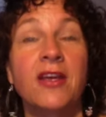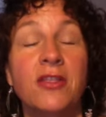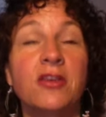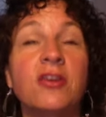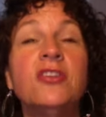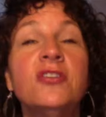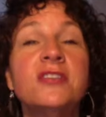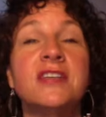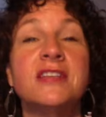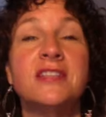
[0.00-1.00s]
The good
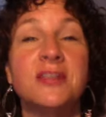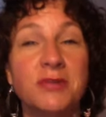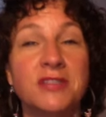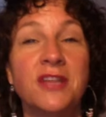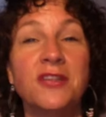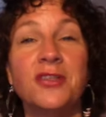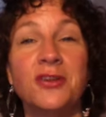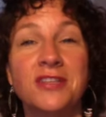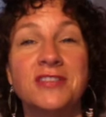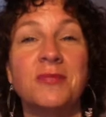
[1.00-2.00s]
news is there was another
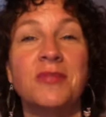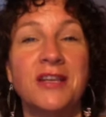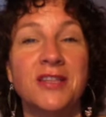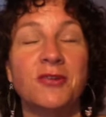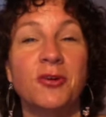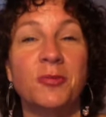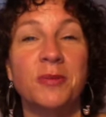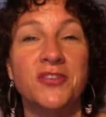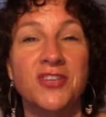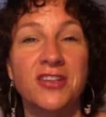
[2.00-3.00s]
30-something in the group,
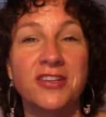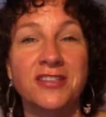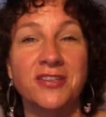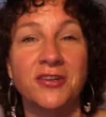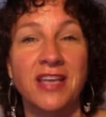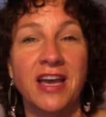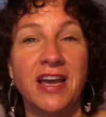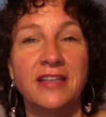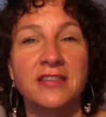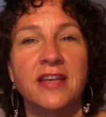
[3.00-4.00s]
and she looked her in the eye
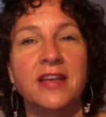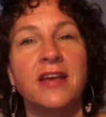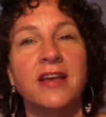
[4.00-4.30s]
and said,